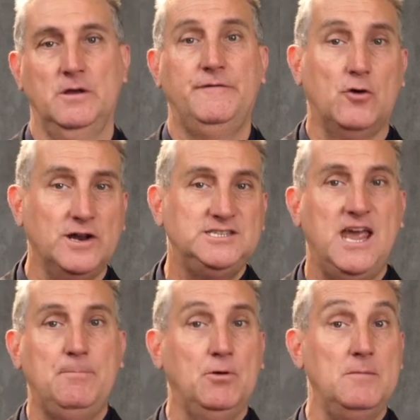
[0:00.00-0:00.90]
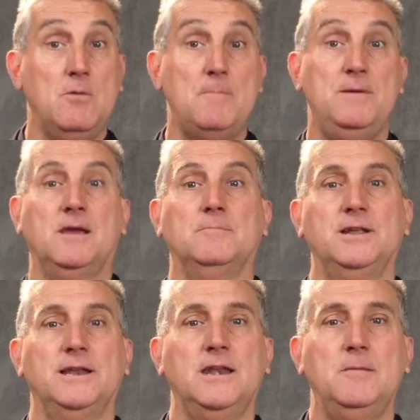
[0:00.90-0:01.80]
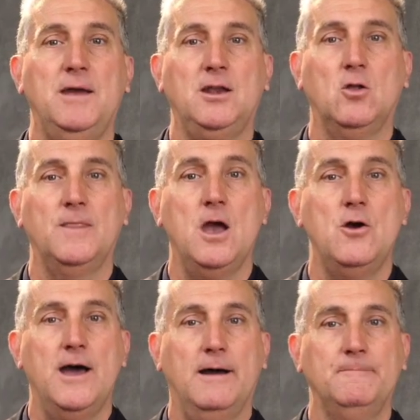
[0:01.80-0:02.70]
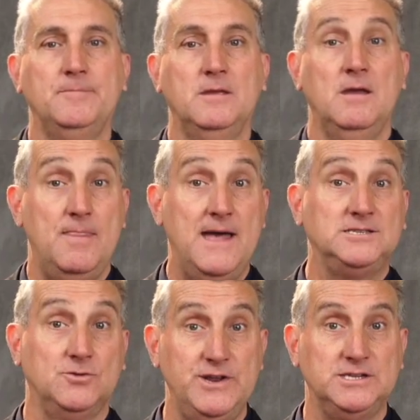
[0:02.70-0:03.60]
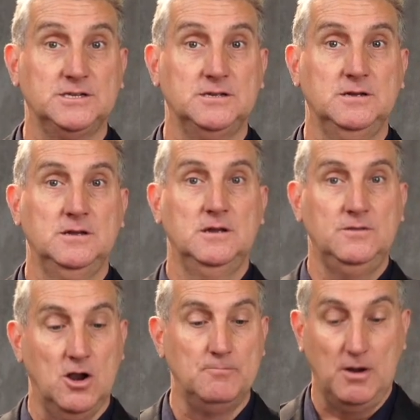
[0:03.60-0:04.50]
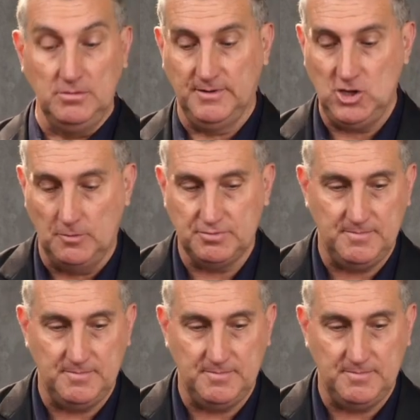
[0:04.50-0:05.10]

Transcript: For example, it might be completely dependent on the owner, and that's a risk that I'm probably not